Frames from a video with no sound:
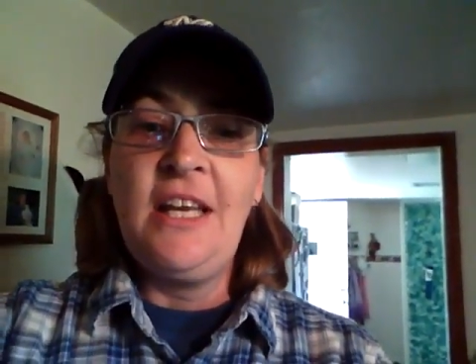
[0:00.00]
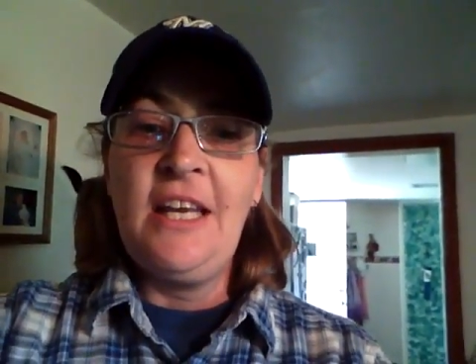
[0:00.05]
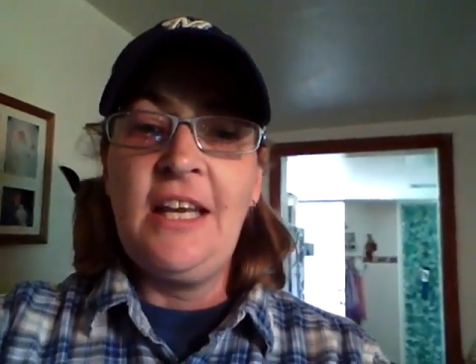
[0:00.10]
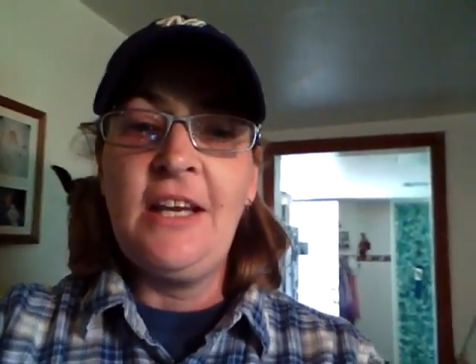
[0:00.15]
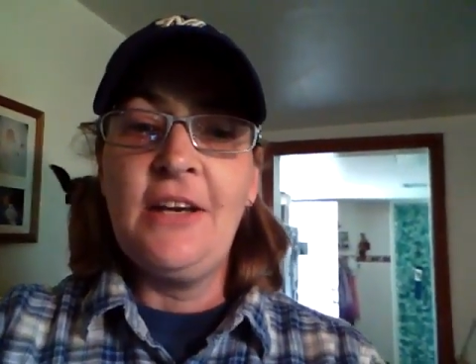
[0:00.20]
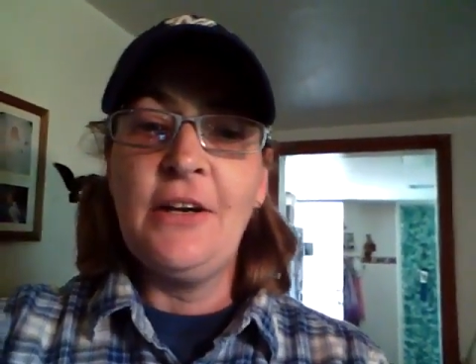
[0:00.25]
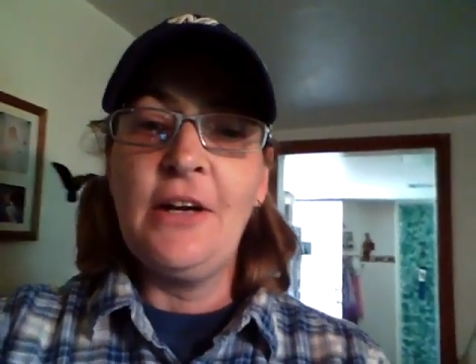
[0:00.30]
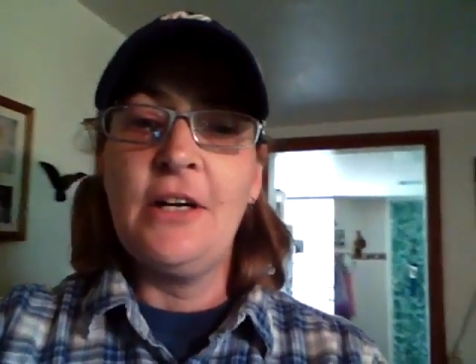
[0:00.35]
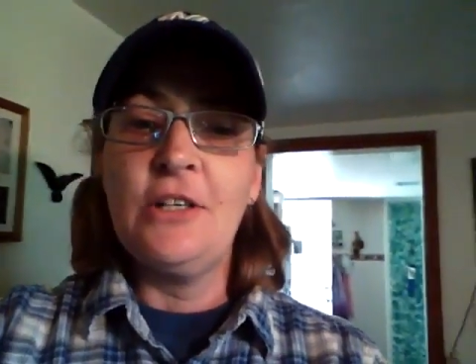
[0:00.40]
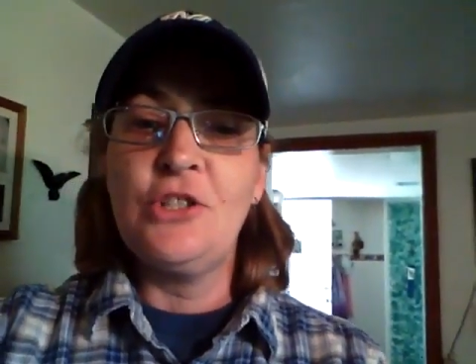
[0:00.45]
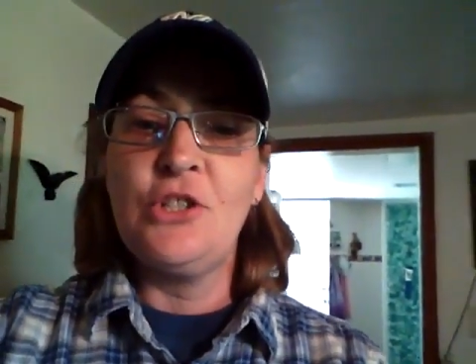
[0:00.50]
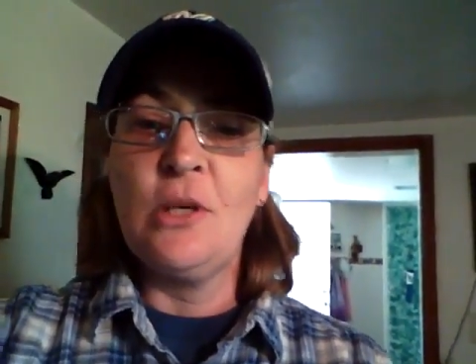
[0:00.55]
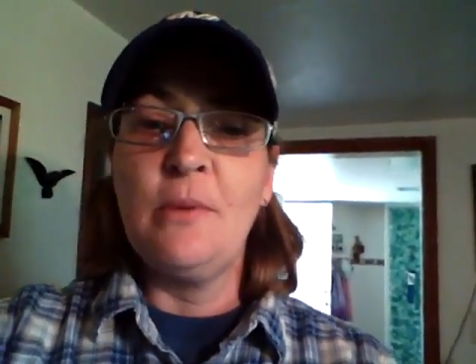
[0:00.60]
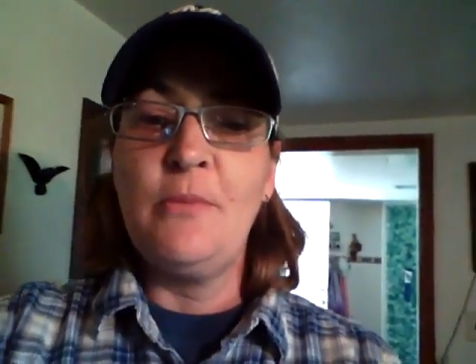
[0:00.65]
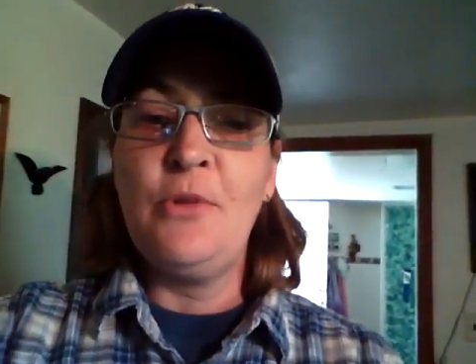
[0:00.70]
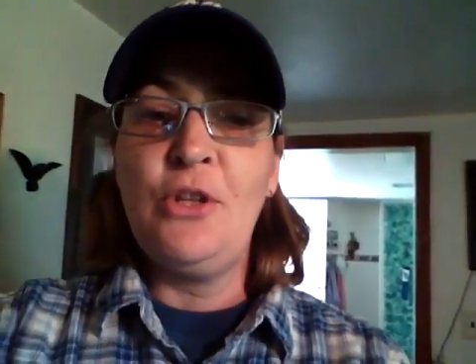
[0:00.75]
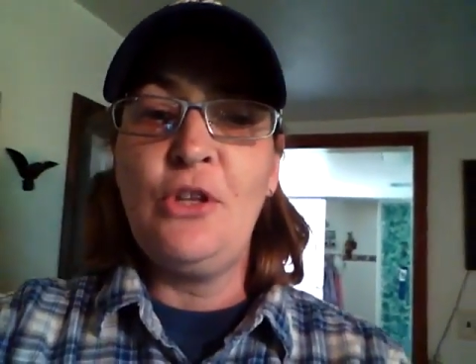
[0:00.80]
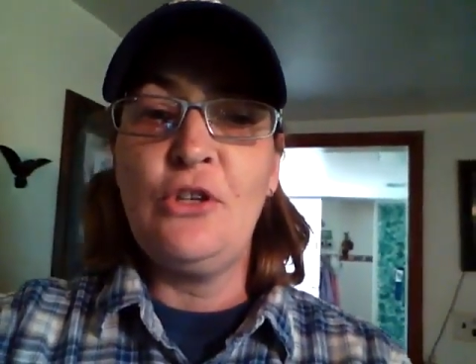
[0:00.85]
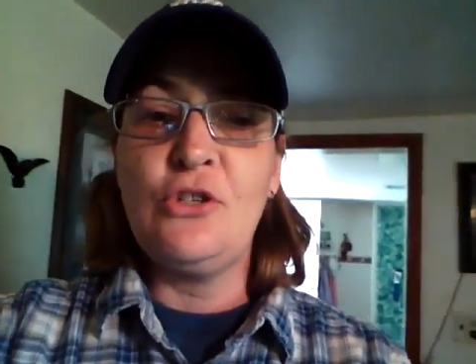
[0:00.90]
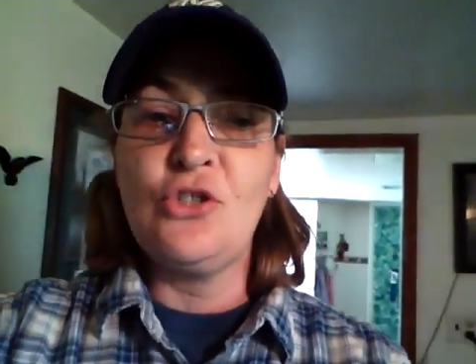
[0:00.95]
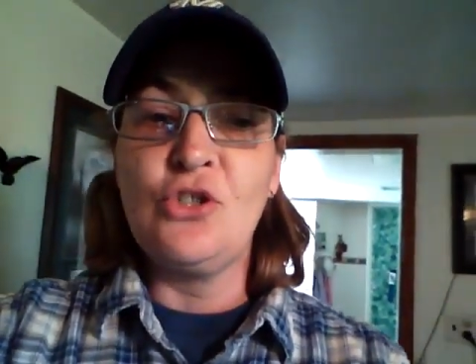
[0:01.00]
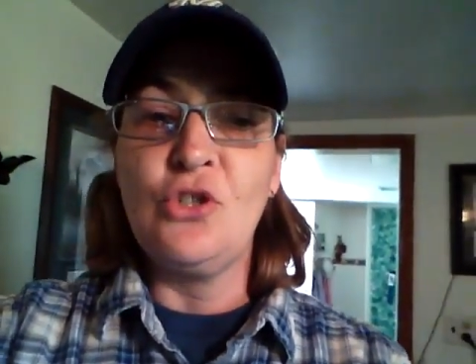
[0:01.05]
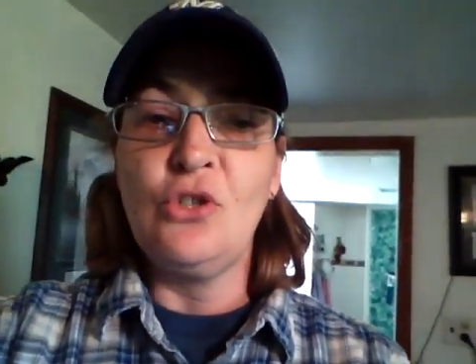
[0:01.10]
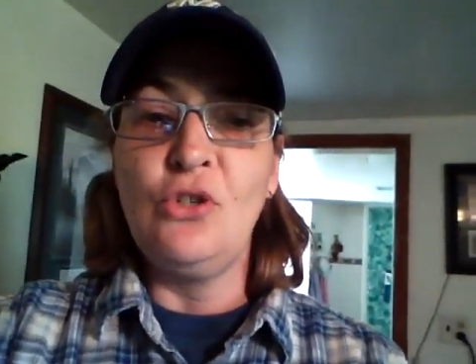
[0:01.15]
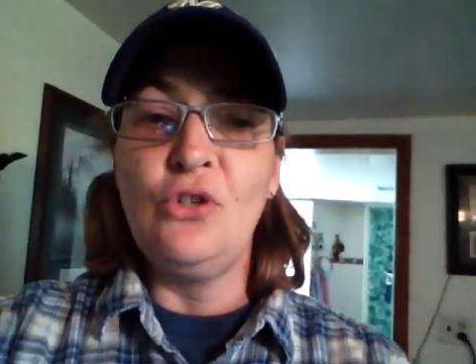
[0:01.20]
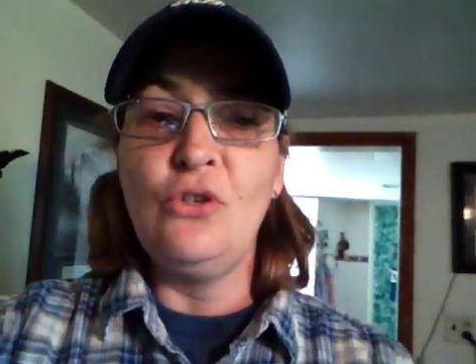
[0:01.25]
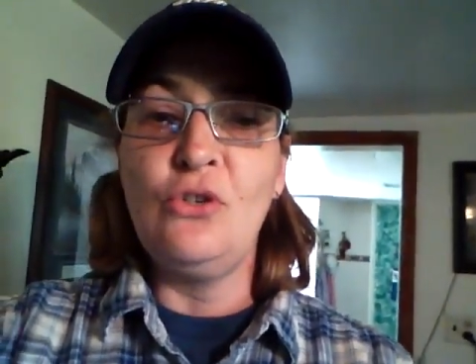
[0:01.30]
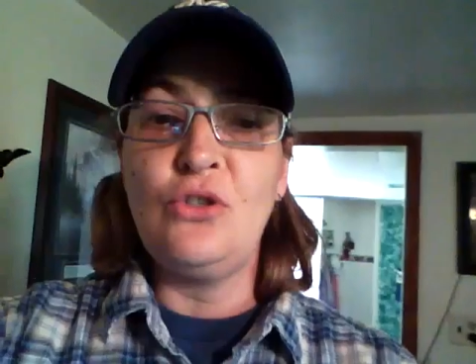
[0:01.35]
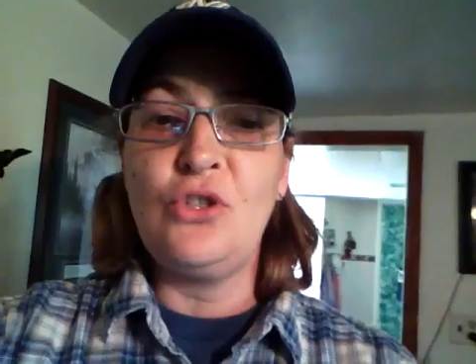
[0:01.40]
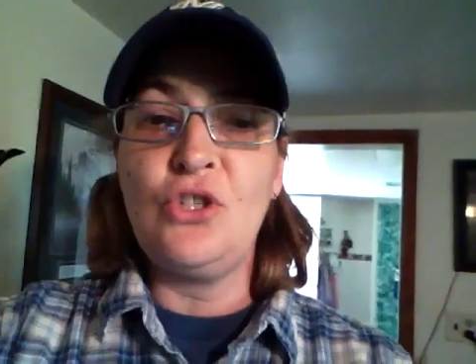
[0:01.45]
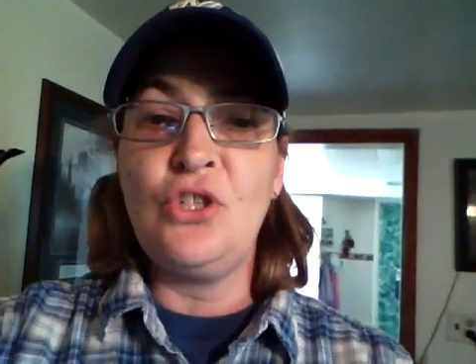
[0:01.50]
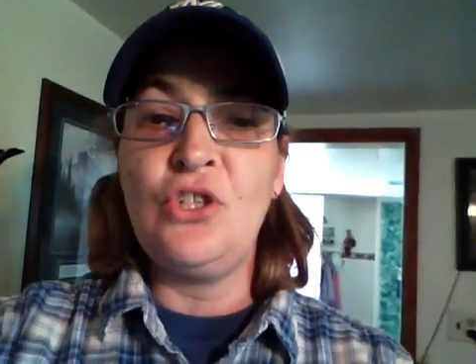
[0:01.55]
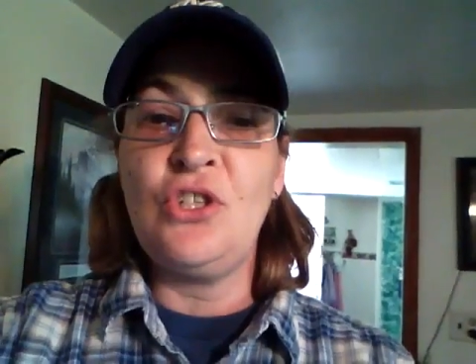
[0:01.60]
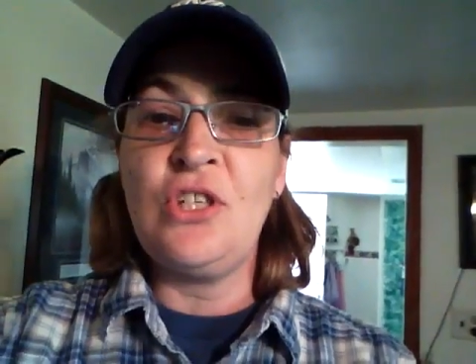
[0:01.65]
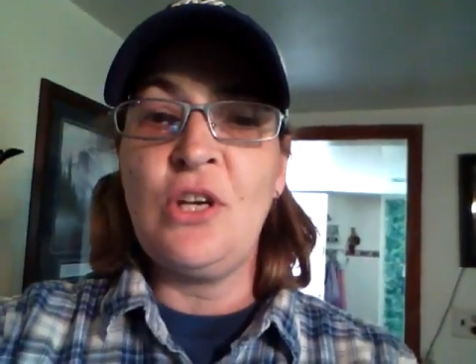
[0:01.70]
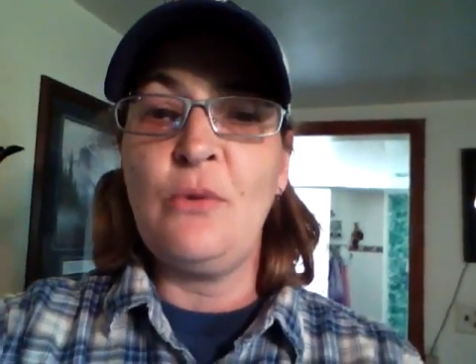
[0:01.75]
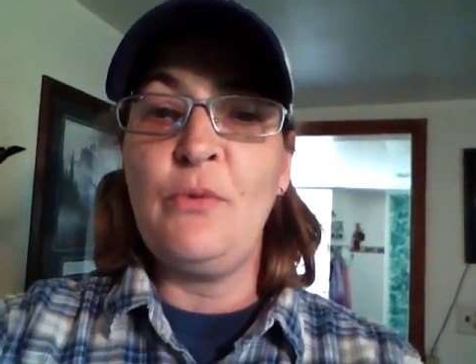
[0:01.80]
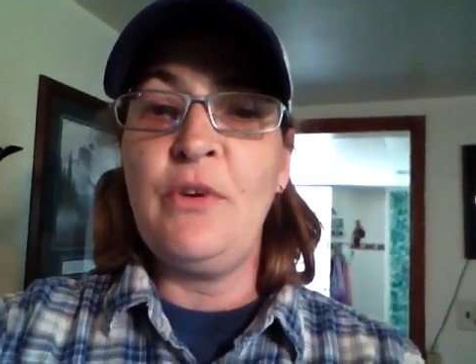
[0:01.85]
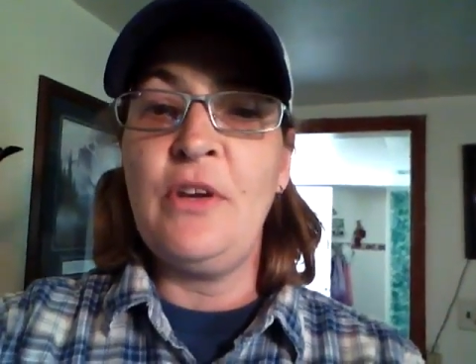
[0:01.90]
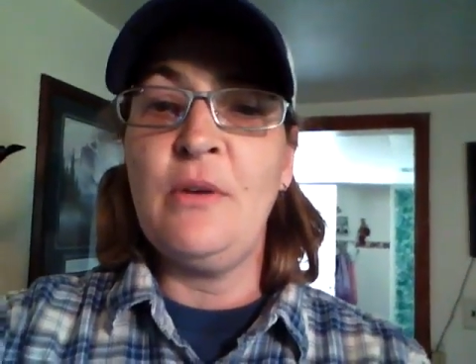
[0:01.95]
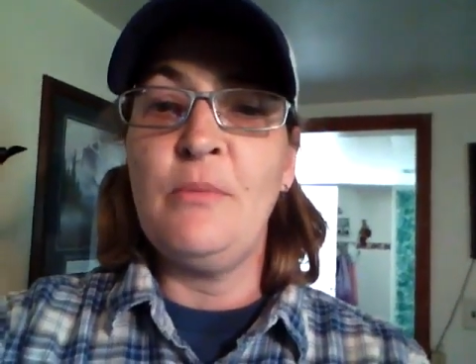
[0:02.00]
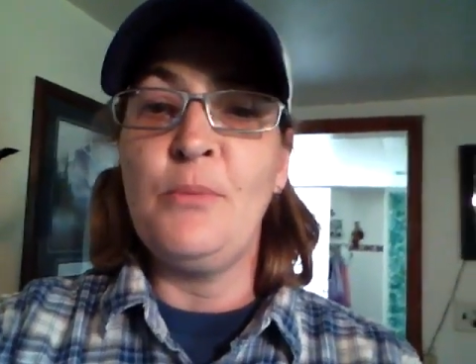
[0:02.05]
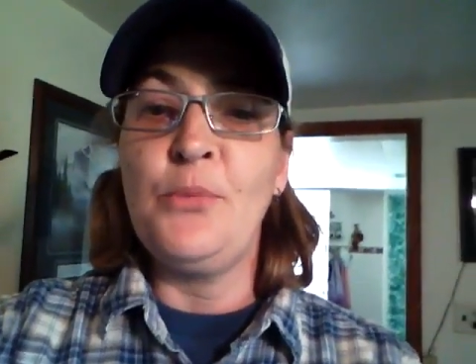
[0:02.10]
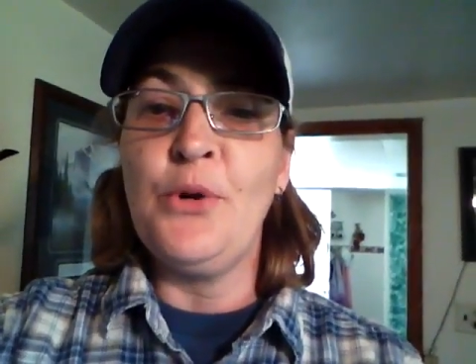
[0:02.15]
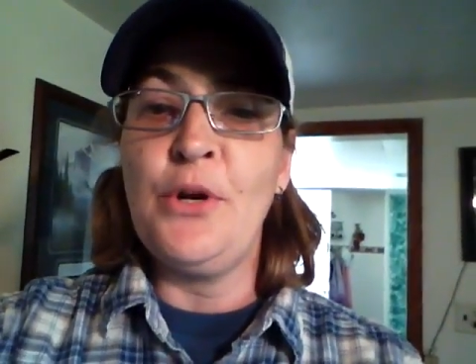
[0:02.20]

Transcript: Here are some of the solutions that we have